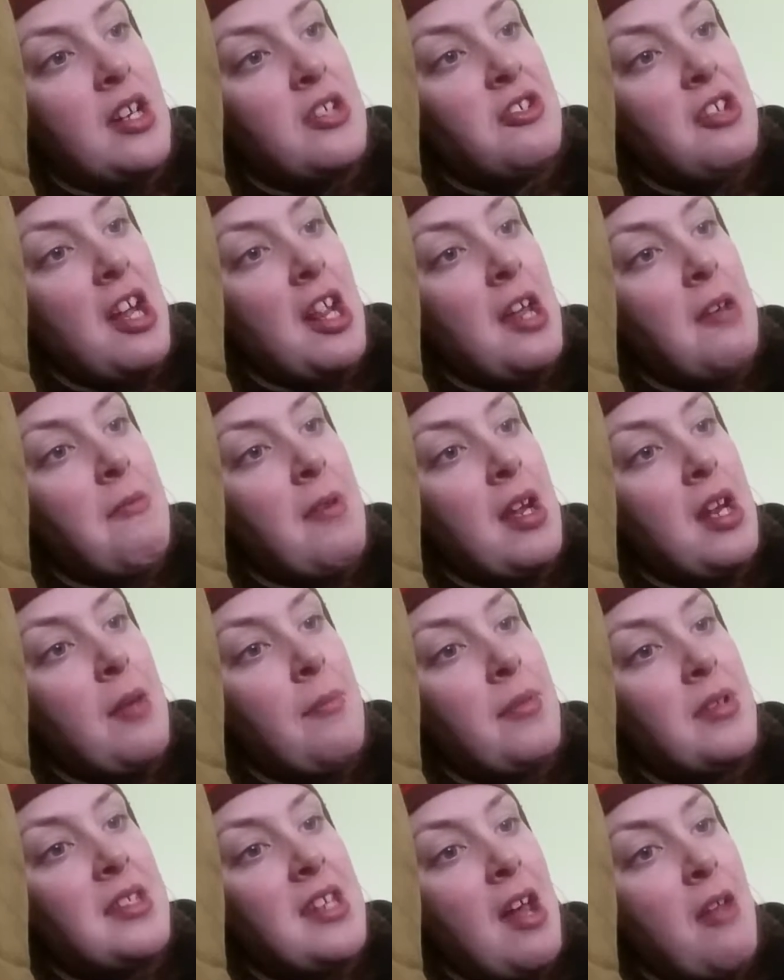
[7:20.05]
Shall I run
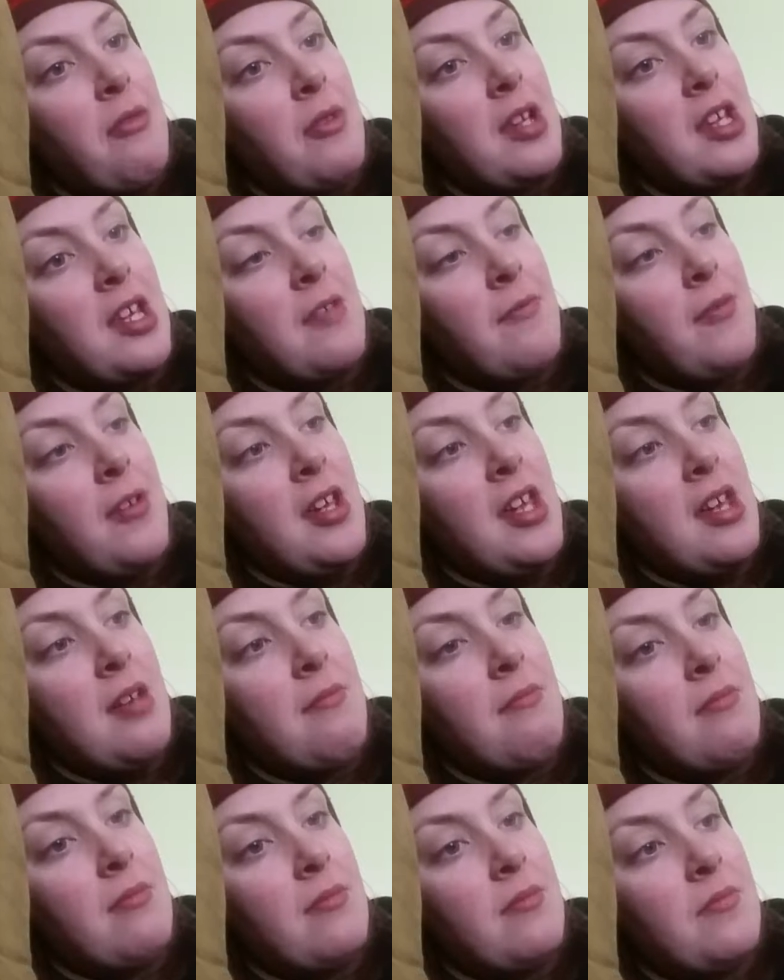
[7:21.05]
up and down looking for
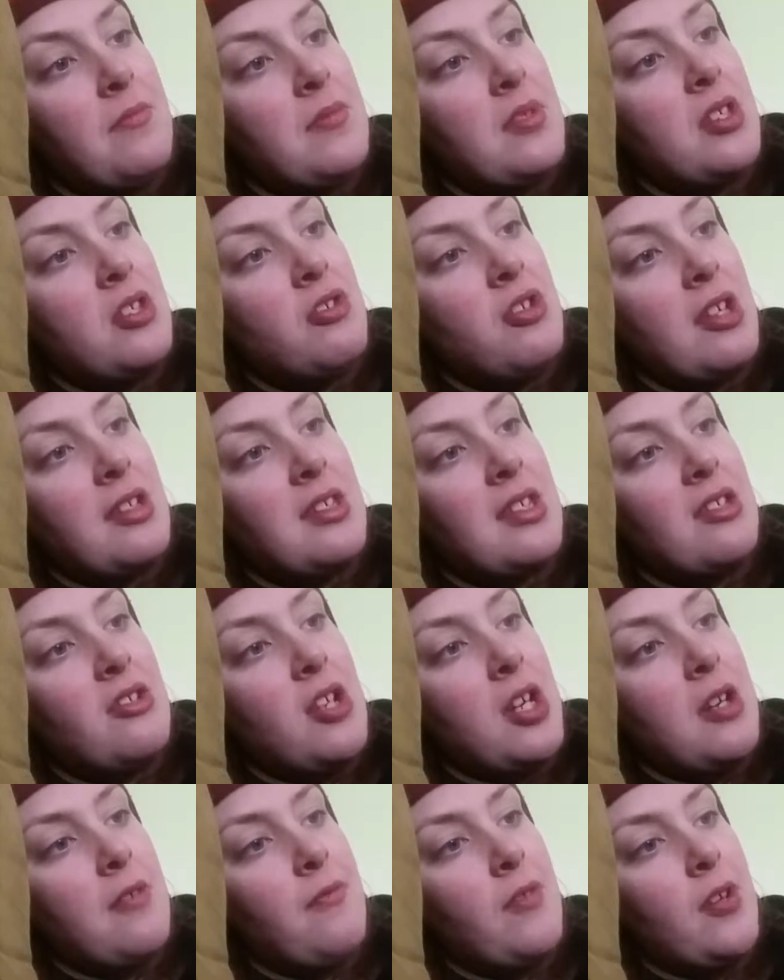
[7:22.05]
him? Suggested
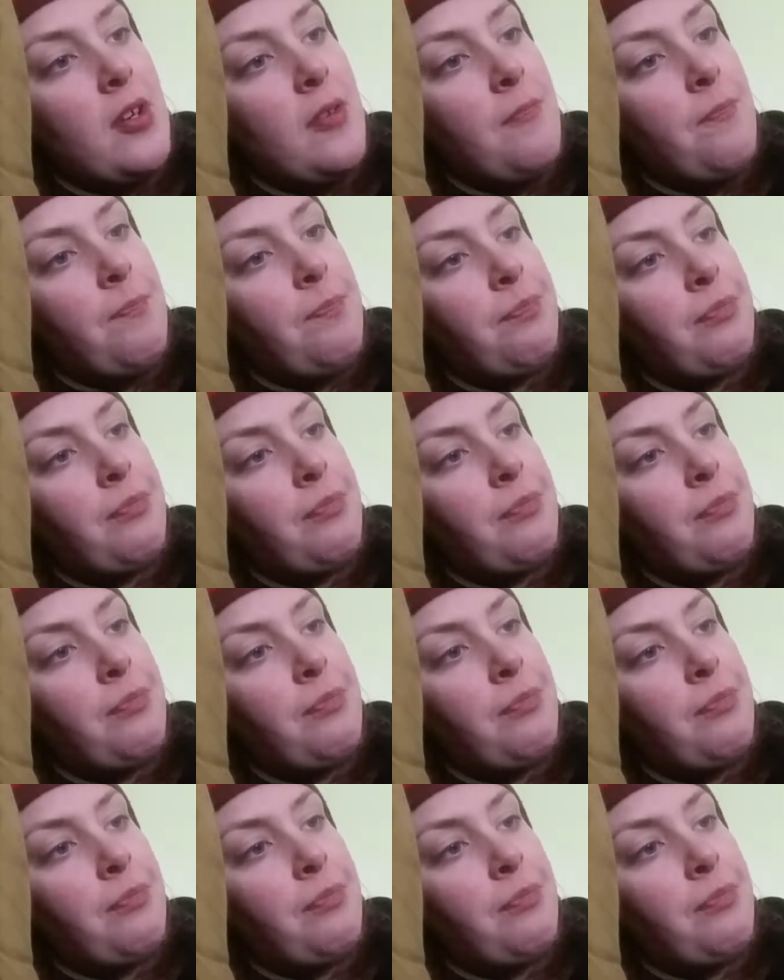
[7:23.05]
Jennifer.